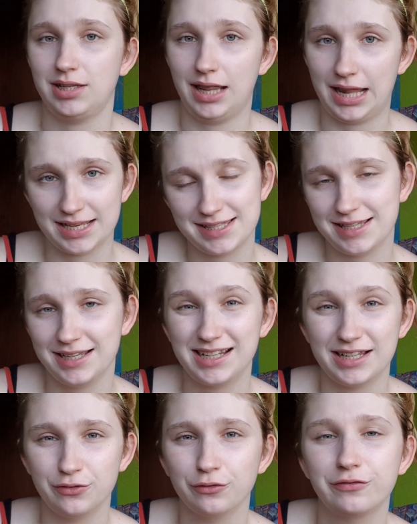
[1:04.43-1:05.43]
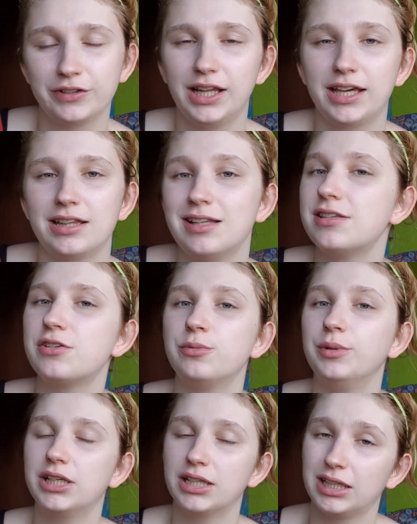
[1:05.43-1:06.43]
last night, I don't feel like it needs to
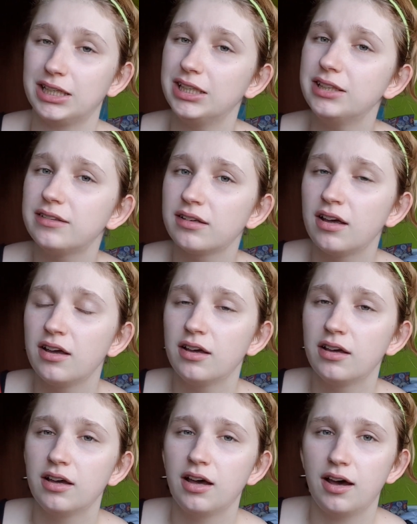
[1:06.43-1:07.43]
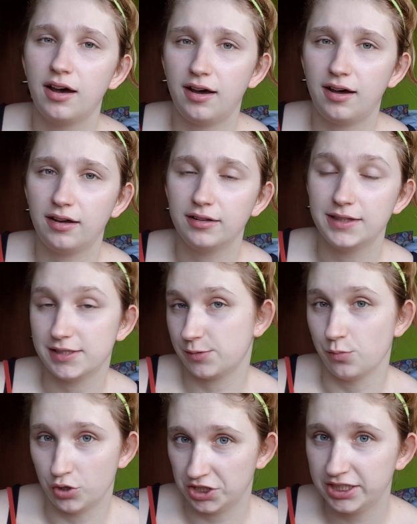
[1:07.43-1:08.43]
be cleaned this
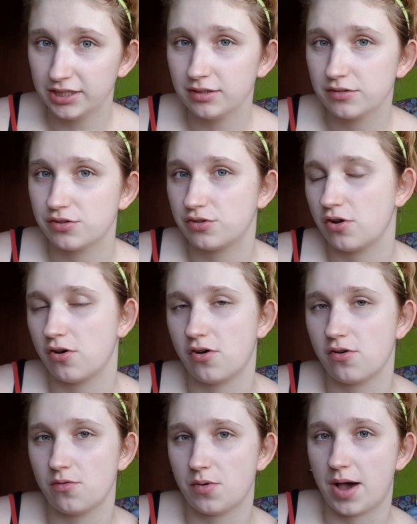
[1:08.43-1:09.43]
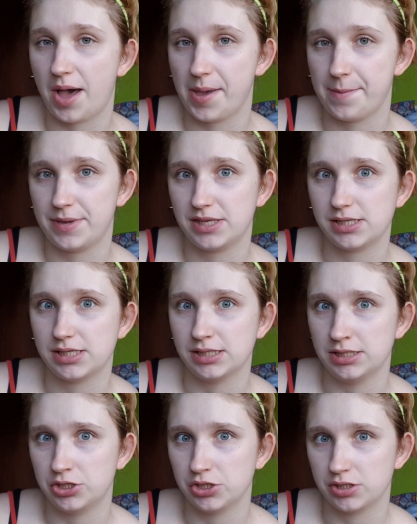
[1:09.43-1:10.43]
morning, so I
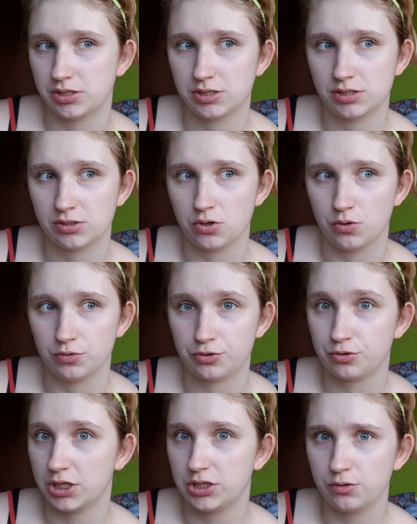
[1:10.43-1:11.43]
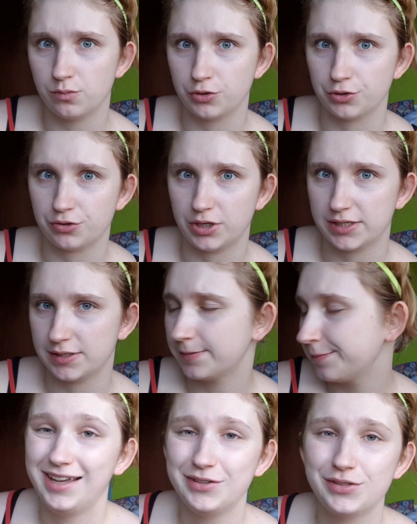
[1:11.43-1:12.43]
basically just go straight to moisturizing.
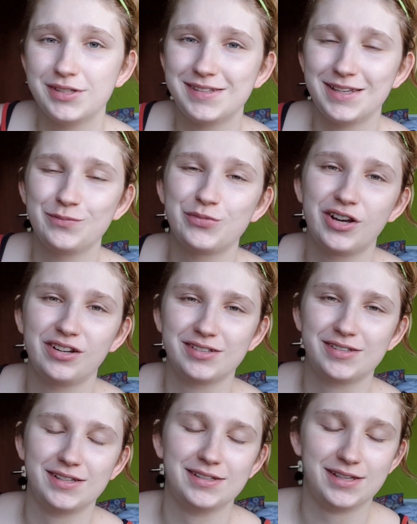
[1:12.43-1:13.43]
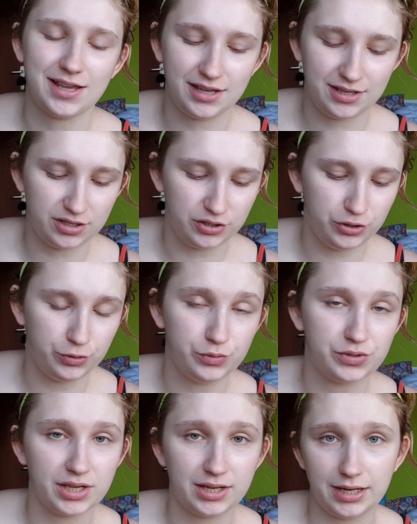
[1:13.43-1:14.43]
I use the same product as I
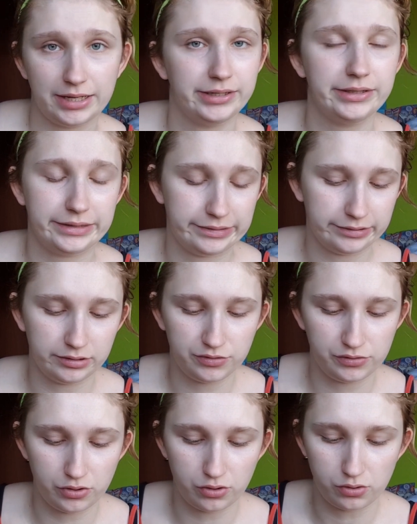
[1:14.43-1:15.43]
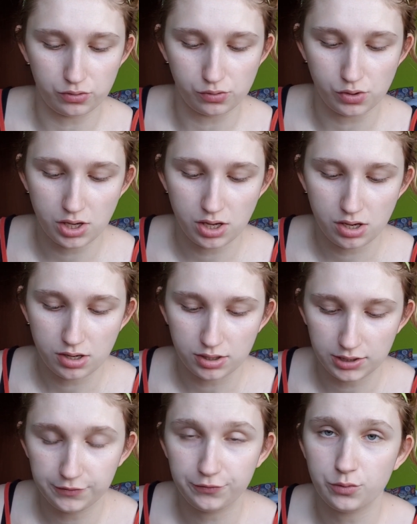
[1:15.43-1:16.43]
use at night, so
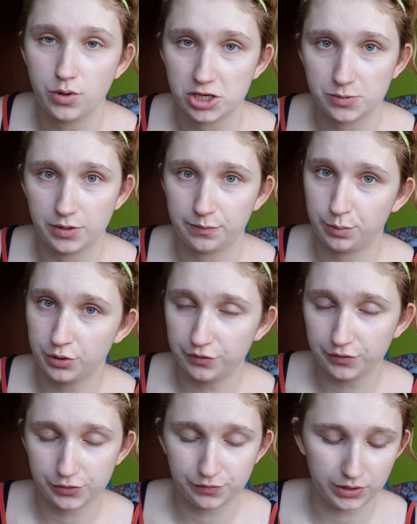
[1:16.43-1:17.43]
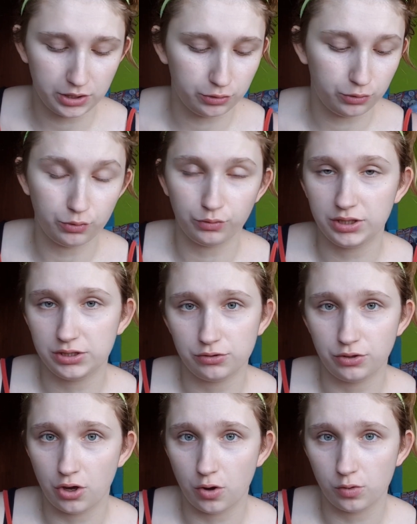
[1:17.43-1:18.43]
if you watch my previous video, you don't need to
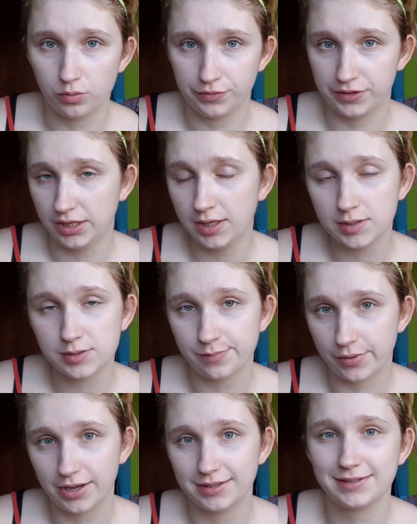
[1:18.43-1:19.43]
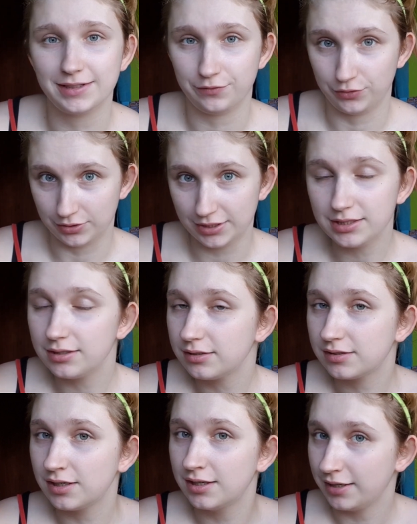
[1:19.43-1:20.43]
know these, but if you
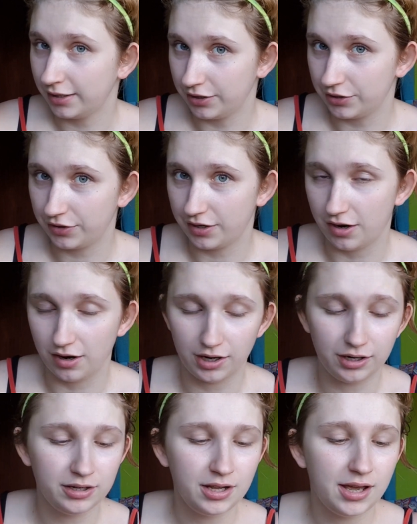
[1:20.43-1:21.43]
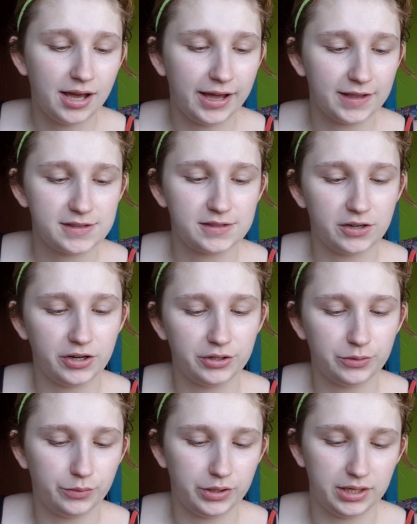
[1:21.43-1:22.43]
didn't, here they are. I
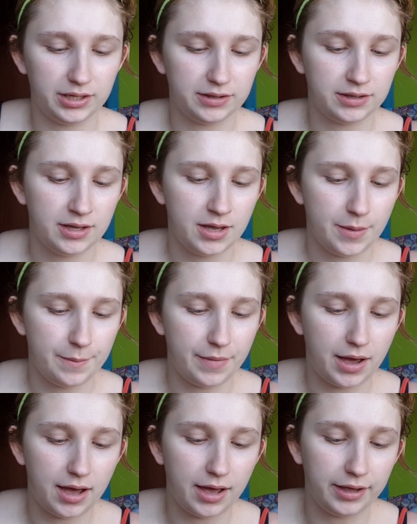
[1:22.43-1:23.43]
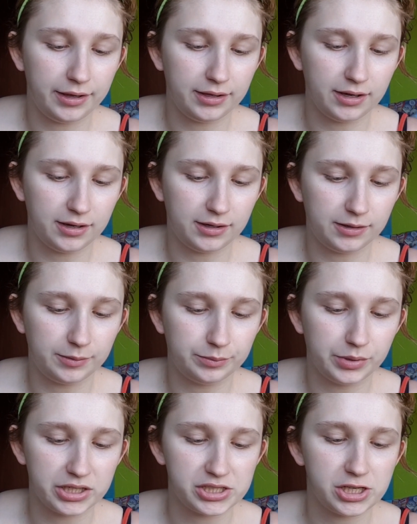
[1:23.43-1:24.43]
start with my
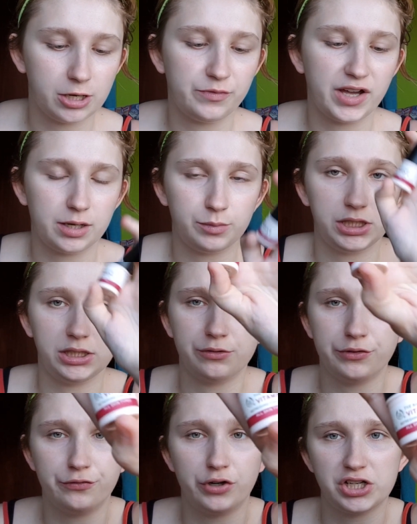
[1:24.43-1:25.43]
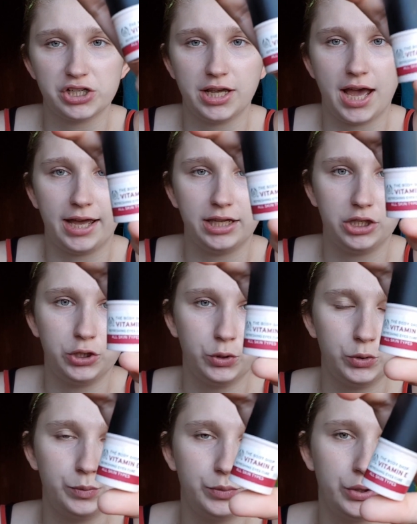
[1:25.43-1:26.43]
Body Shop Vitamin E Refreshing Eye
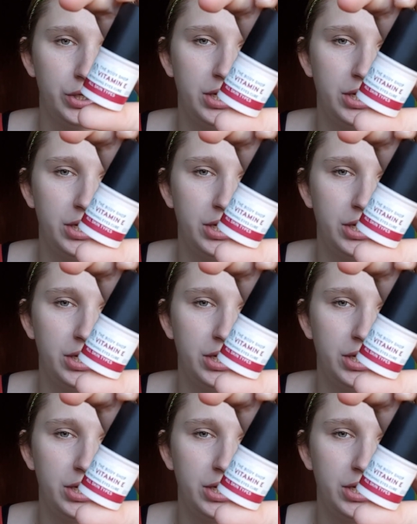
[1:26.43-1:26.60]
Cube.